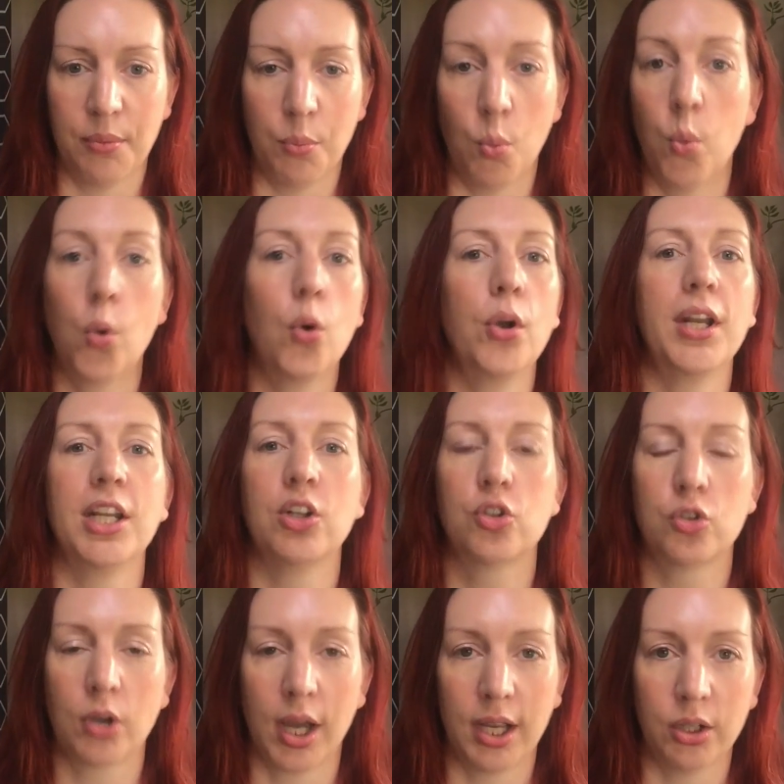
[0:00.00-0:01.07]
warning
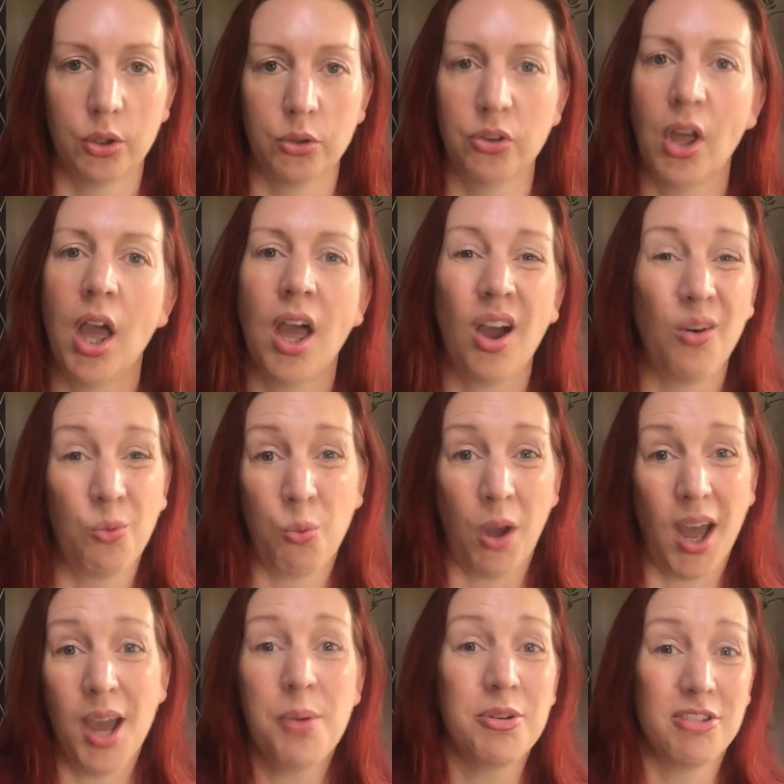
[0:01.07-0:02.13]
triangles,
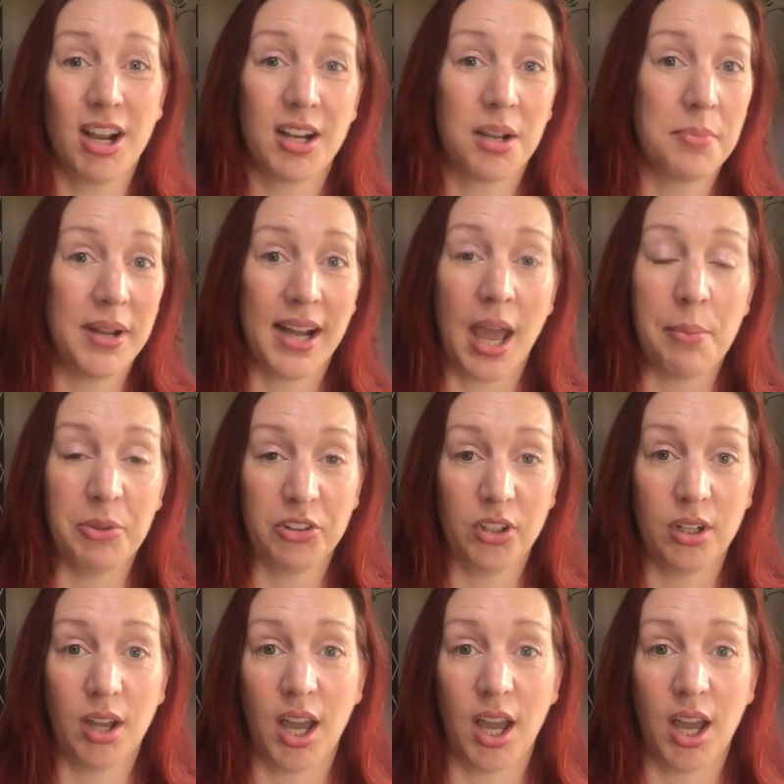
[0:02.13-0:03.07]
I would recommend Amazon.